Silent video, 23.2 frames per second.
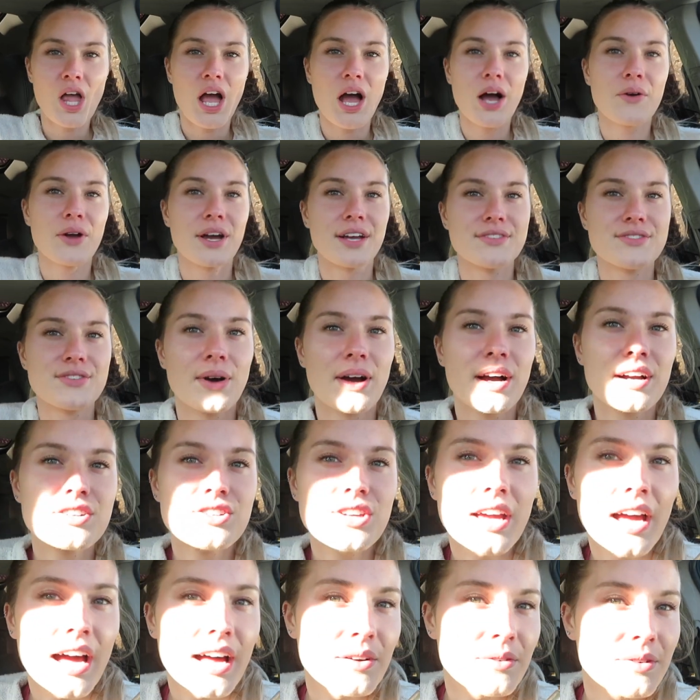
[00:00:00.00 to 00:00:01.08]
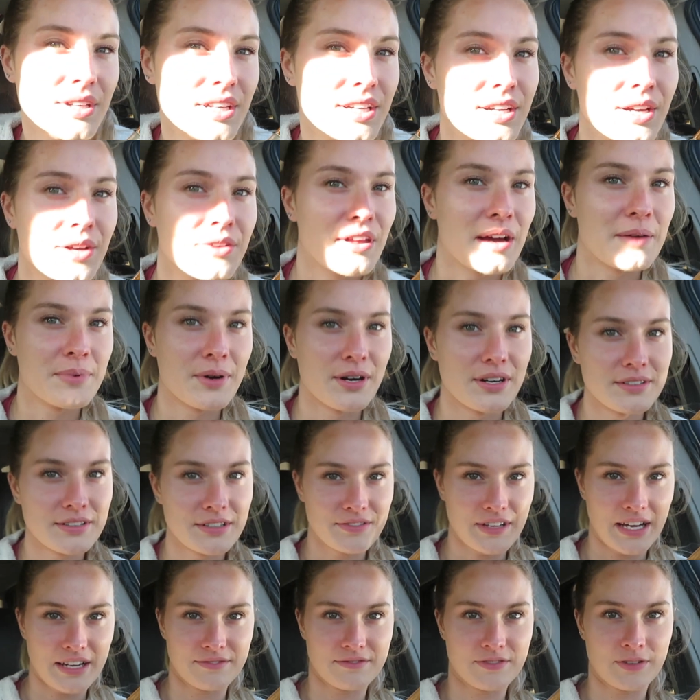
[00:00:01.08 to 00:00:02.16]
Okay, so actually I don't really know that part of that